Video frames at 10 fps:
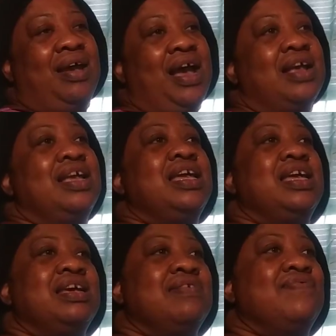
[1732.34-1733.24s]
I
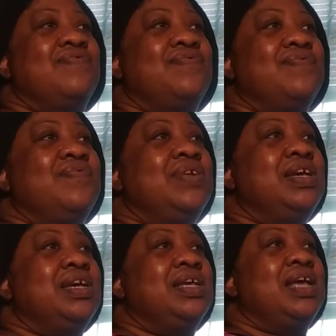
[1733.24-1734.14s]
give
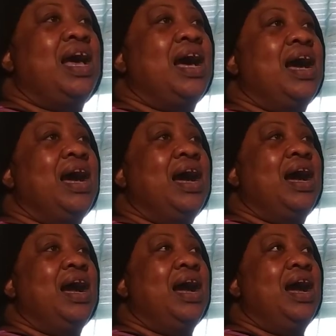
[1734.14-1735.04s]
when
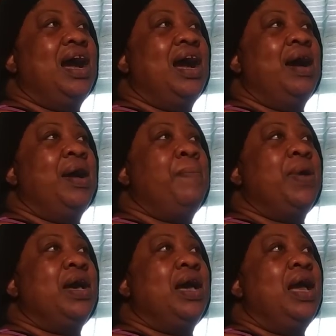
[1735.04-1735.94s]
uh,
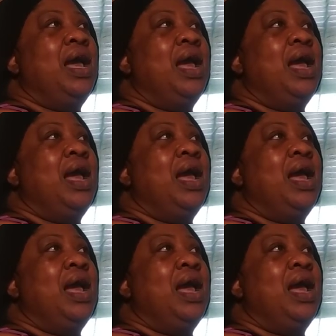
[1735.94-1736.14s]
but